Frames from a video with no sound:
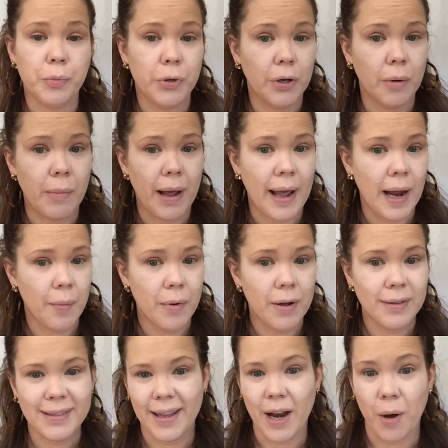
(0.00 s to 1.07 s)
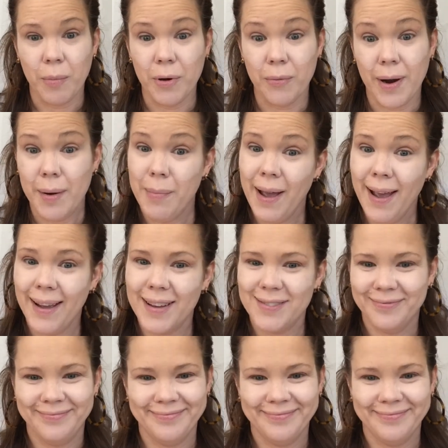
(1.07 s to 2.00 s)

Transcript: put on my eyebrows and I'll be right back.